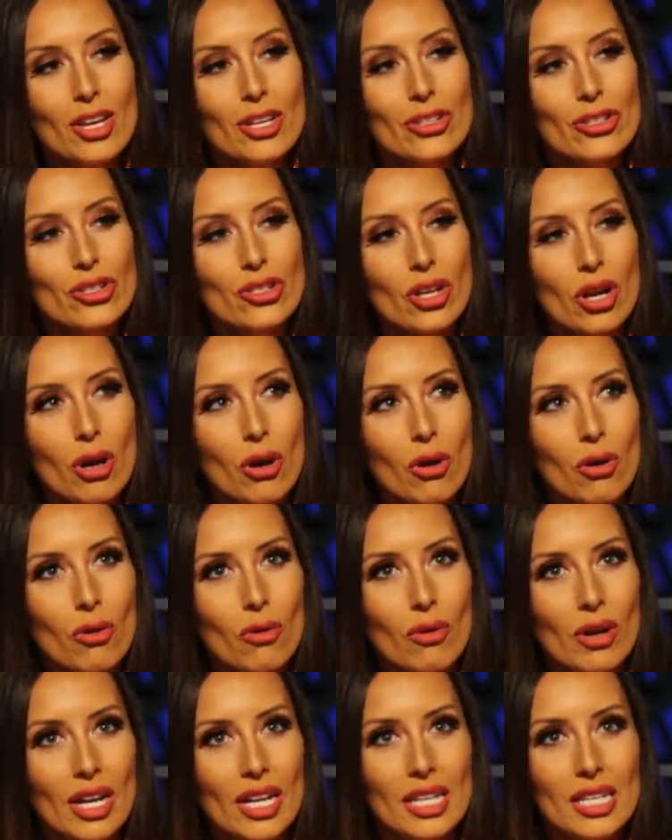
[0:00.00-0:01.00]

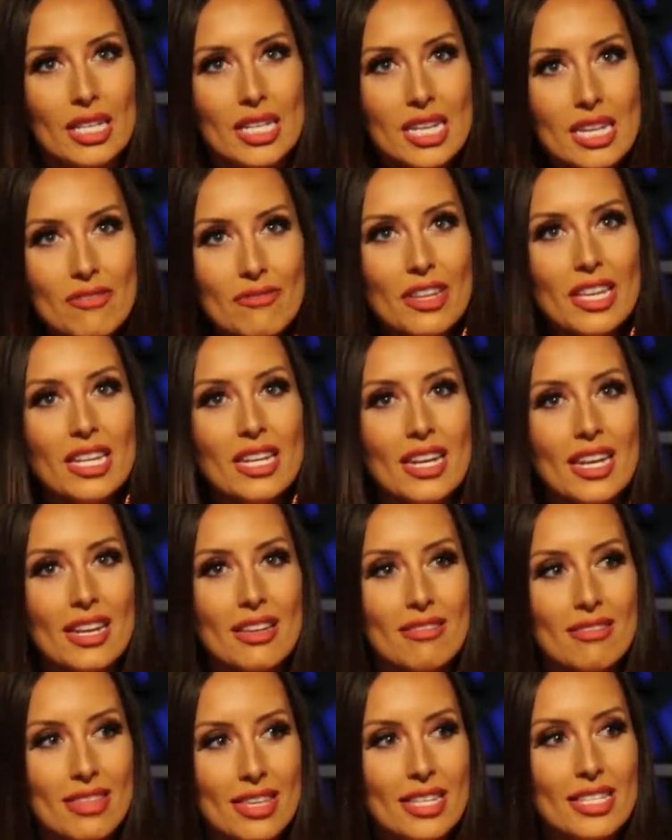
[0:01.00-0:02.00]
So even
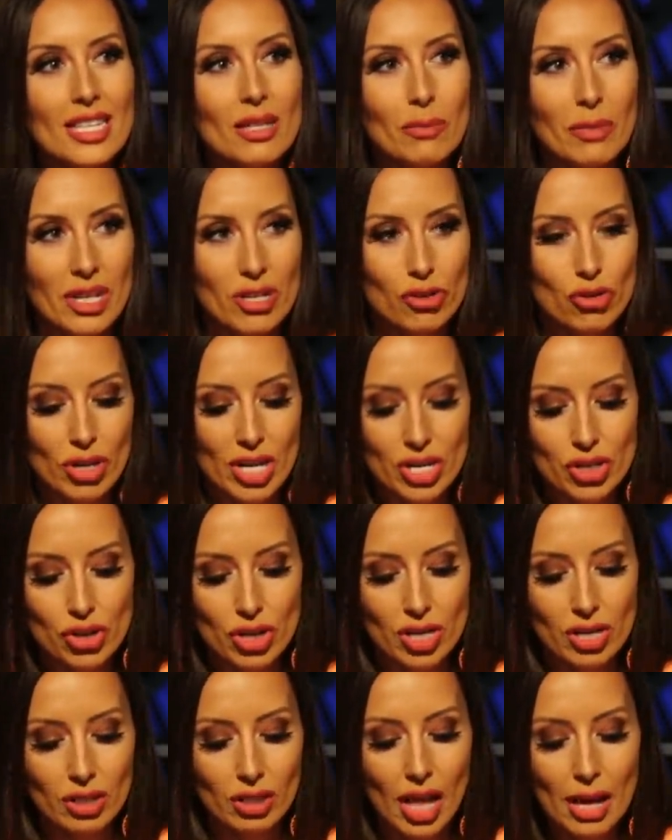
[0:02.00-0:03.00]
in this
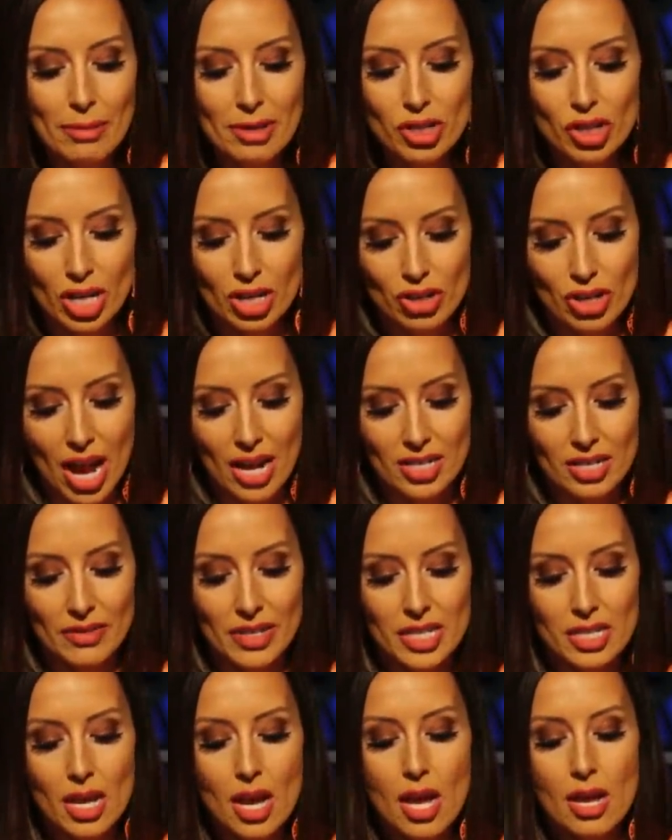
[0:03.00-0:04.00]
administration, climate change
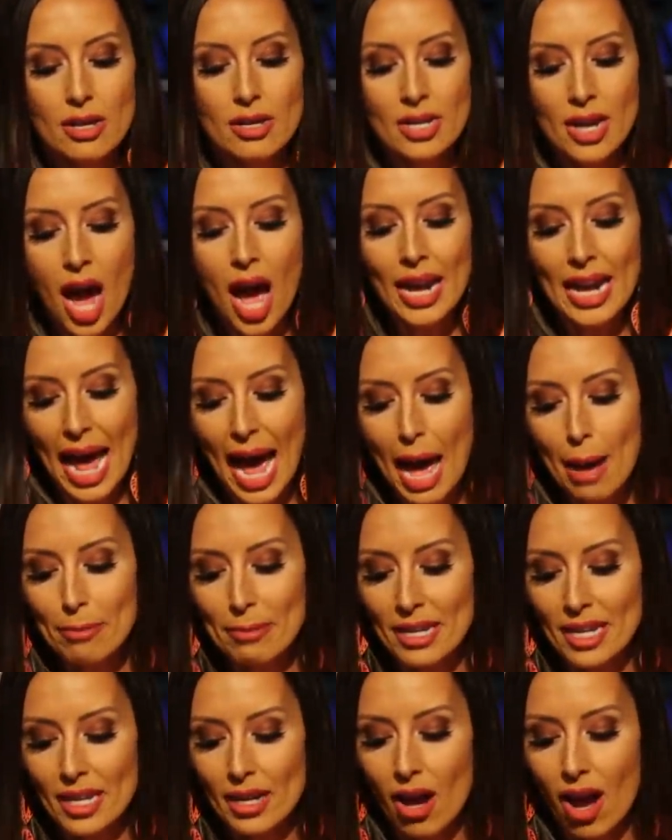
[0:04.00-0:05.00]
activists, not
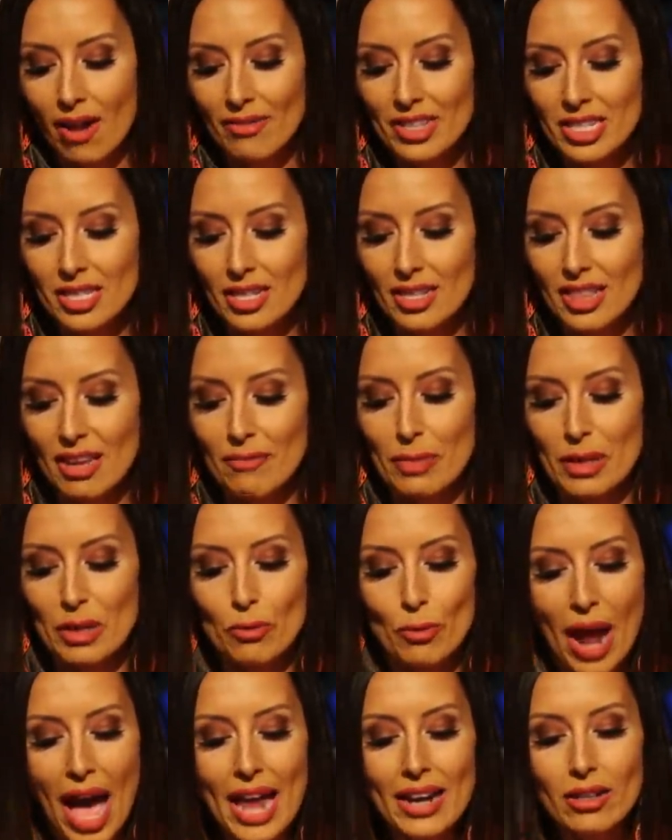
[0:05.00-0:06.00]
happy. Obviously, they've
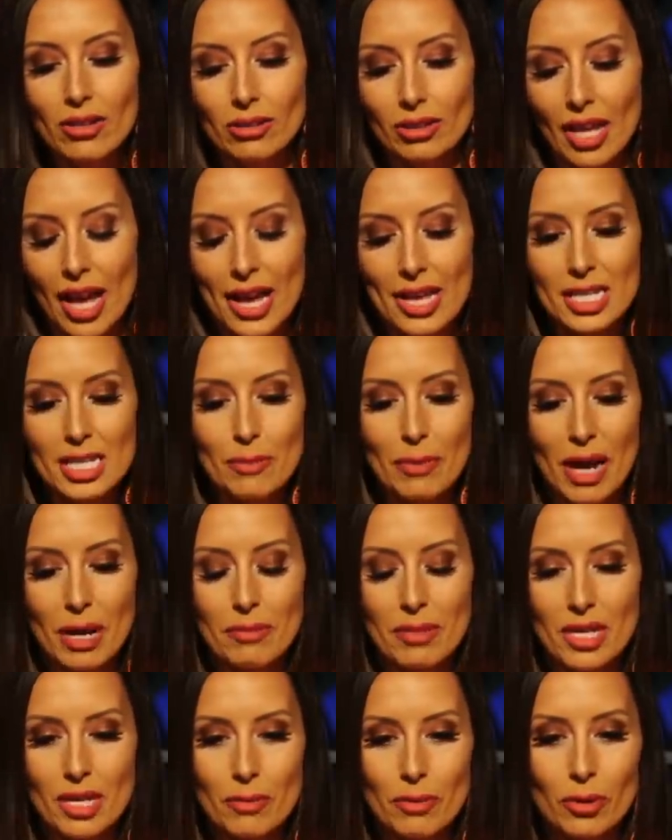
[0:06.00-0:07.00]
been radicalized by
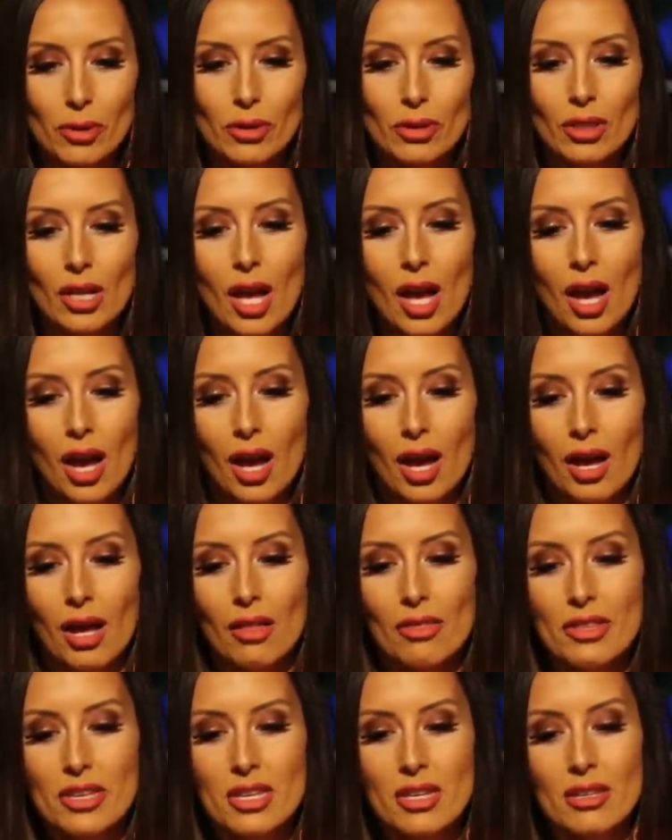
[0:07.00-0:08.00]
people,
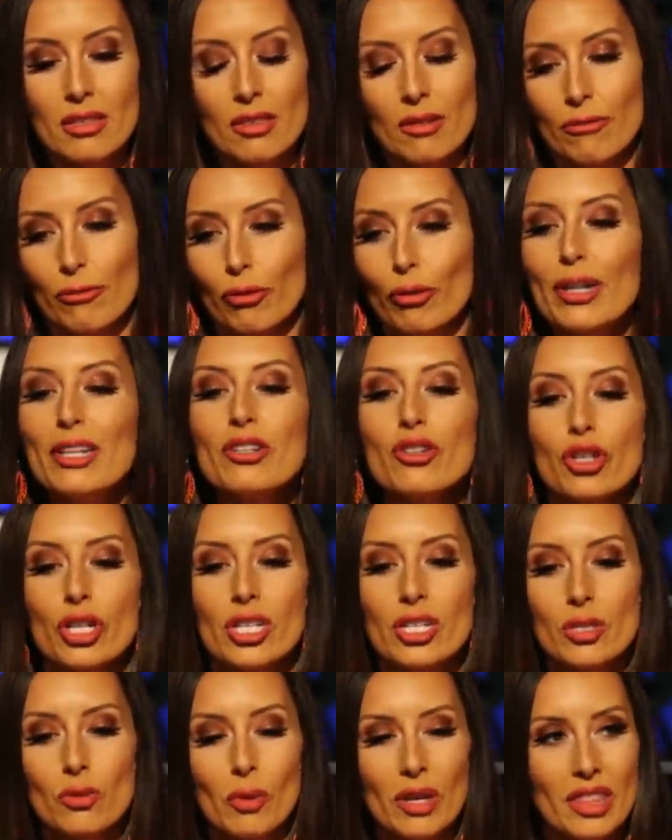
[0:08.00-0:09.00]
uh, the, the
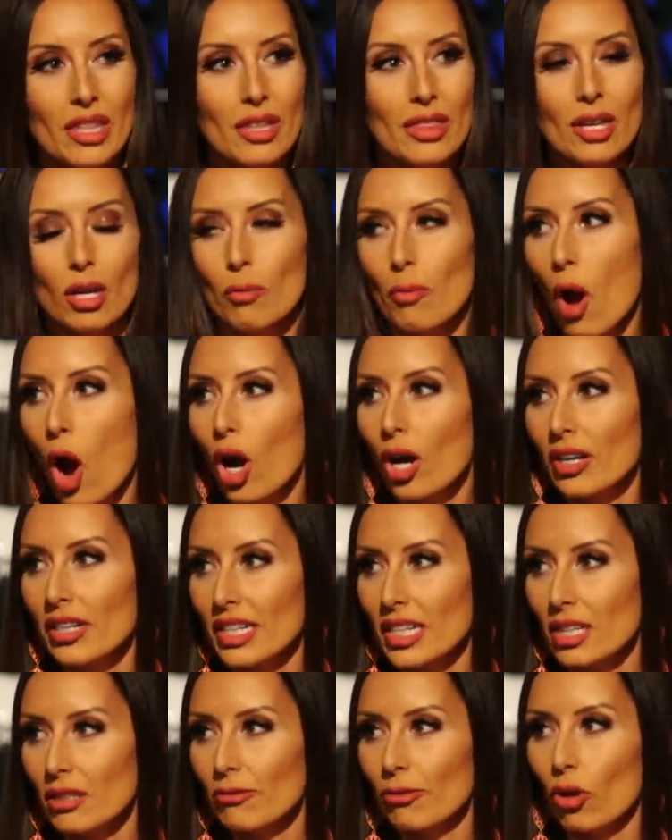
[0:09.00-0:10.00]
fringes mm-hmm. within their
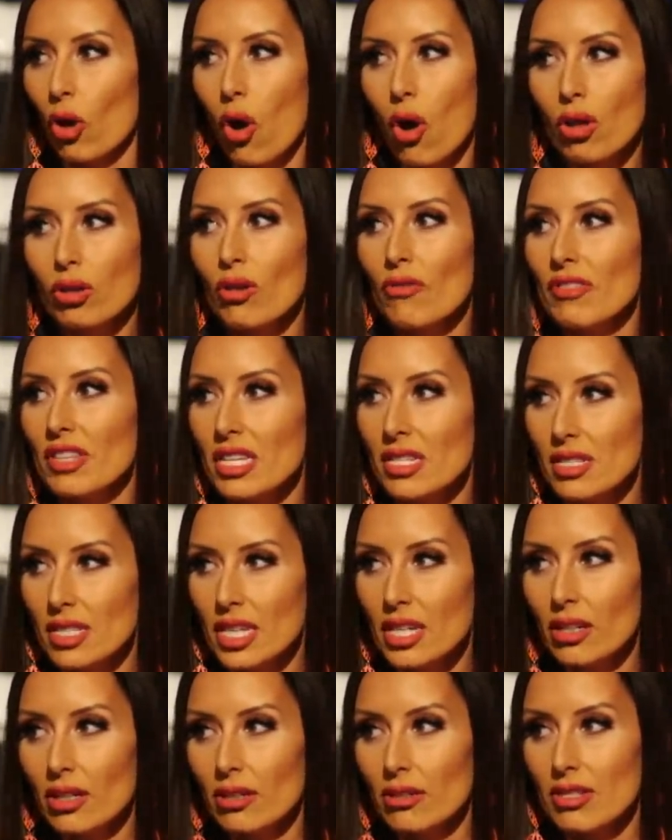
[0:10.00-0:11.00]
party for all of these
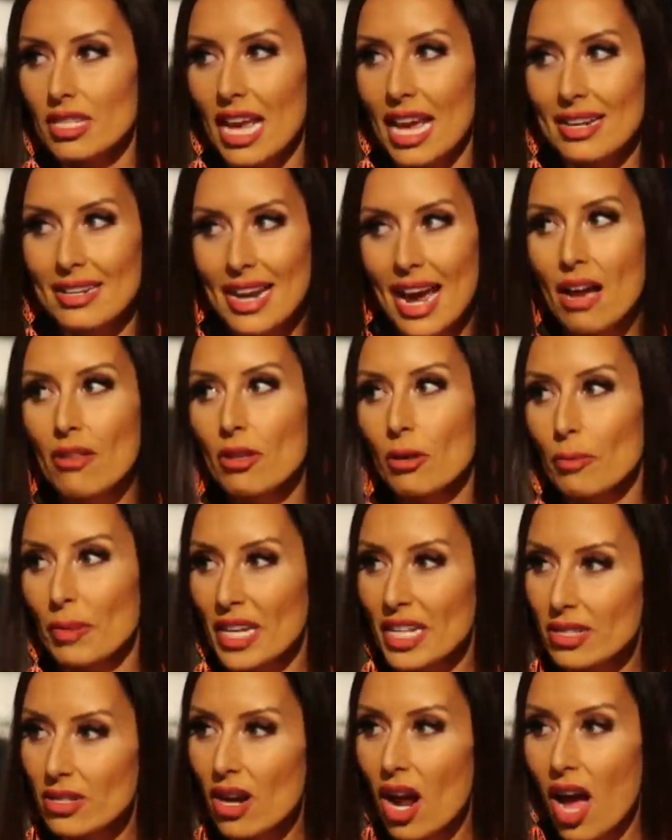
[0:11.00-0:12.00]
years, and now they're
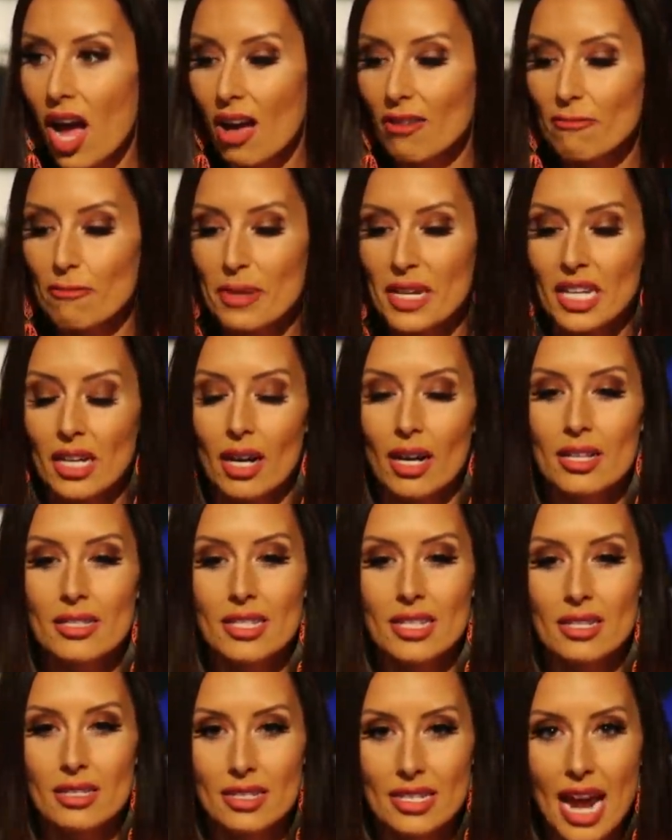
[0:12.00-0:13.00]
pissed off because
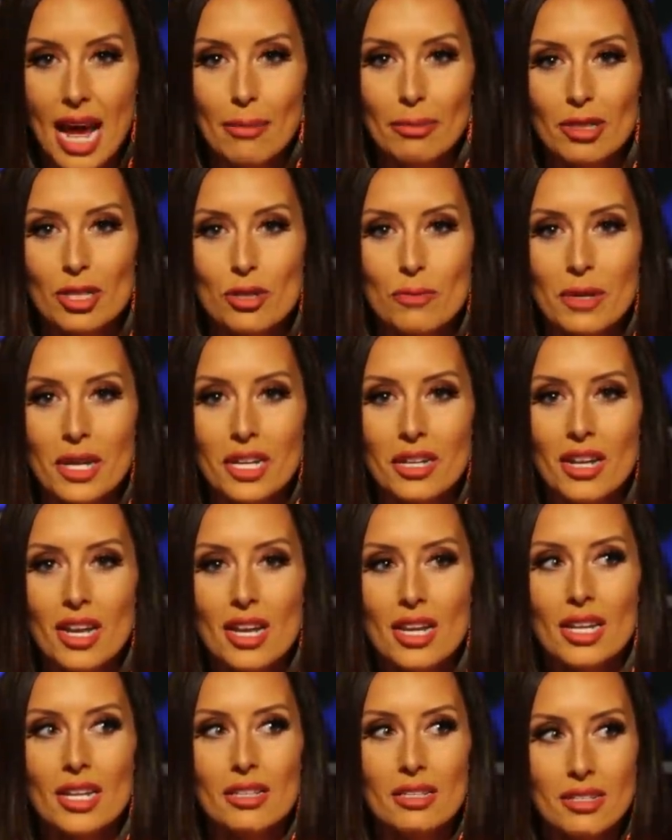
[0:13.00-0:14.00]
the establishment
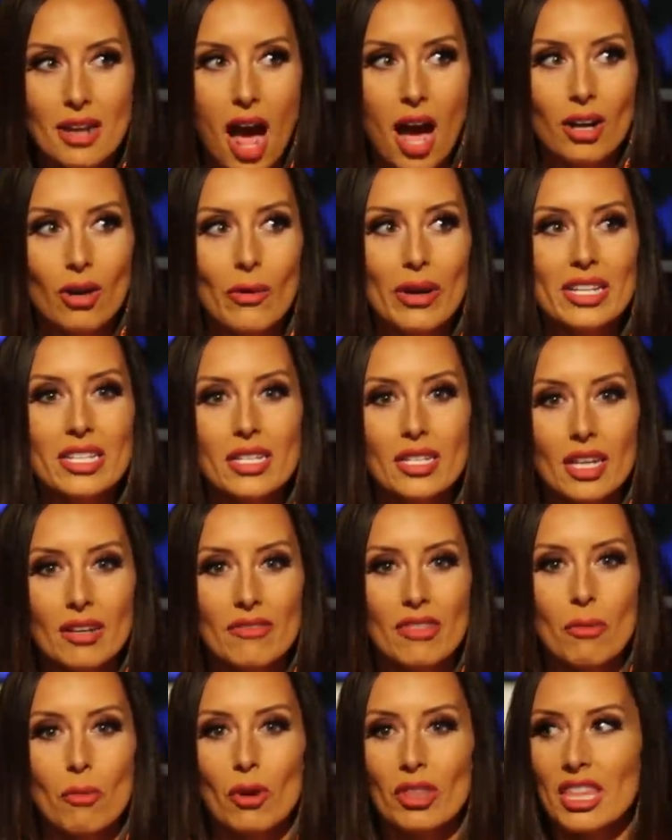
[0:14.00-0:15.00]
is not going to
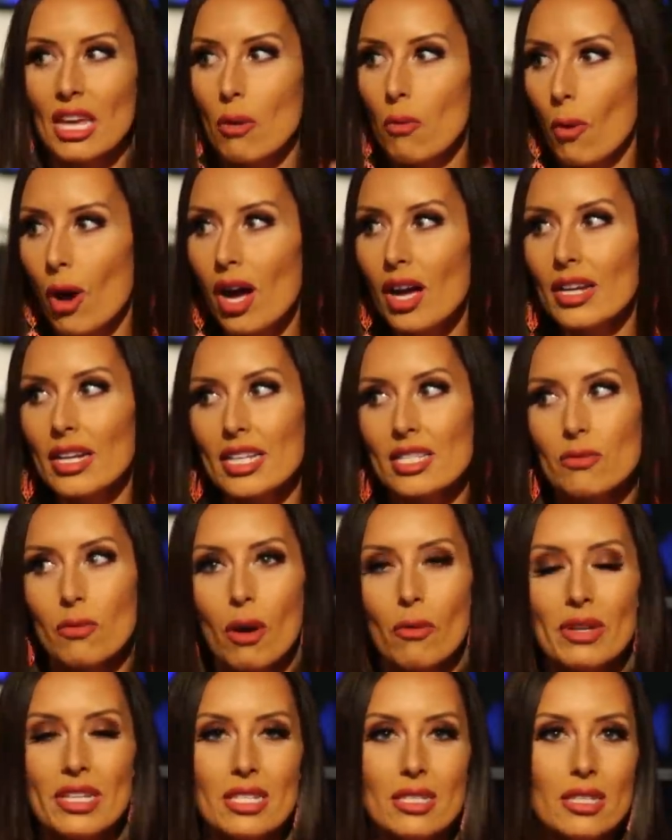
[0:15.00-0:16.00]
give them what they want. It's
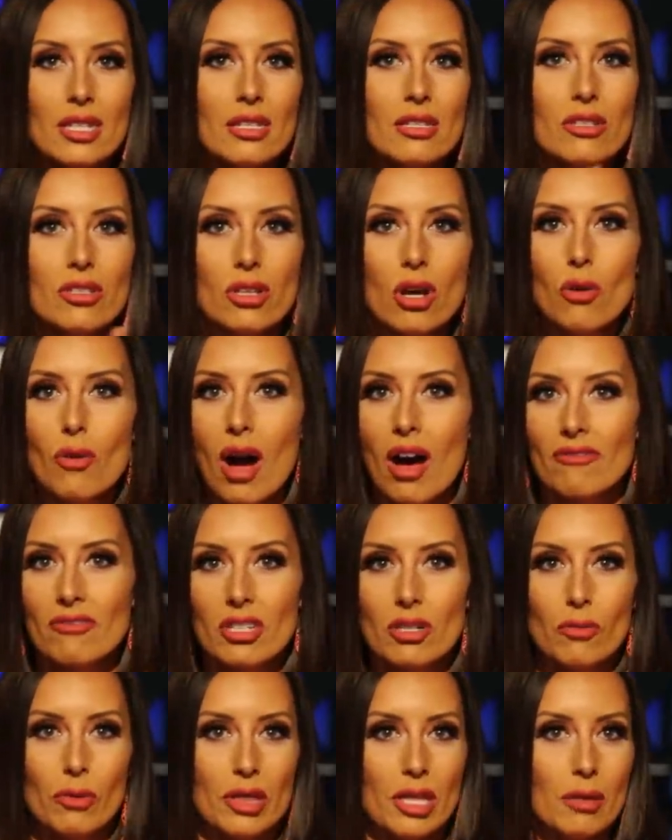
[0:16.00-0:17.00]
what we see so
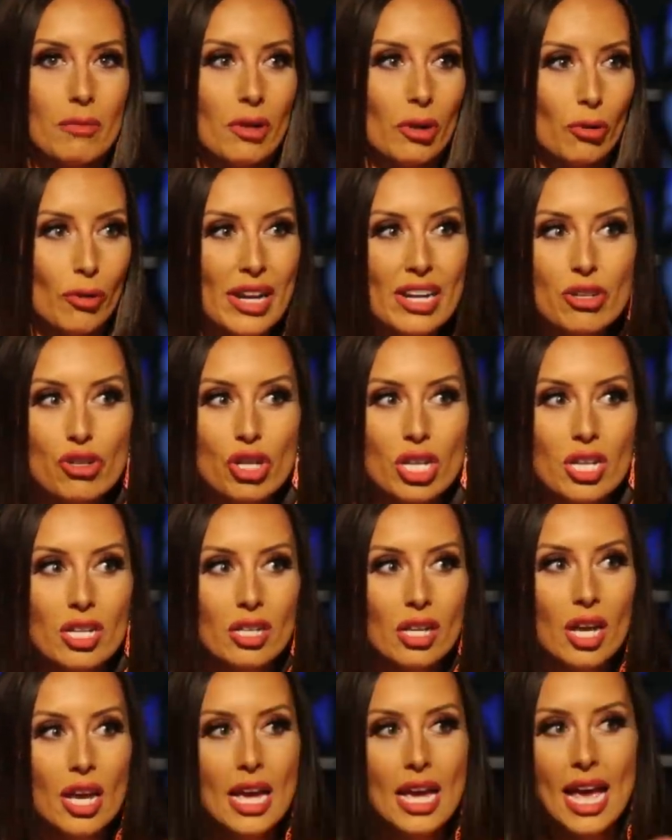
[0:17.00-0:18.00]
often with
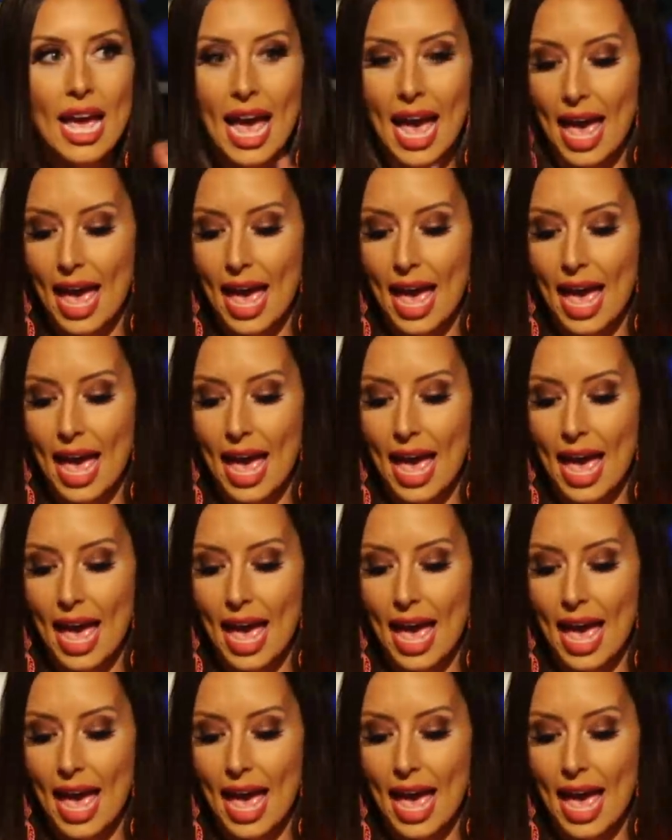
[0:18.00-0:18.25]
immigration yep.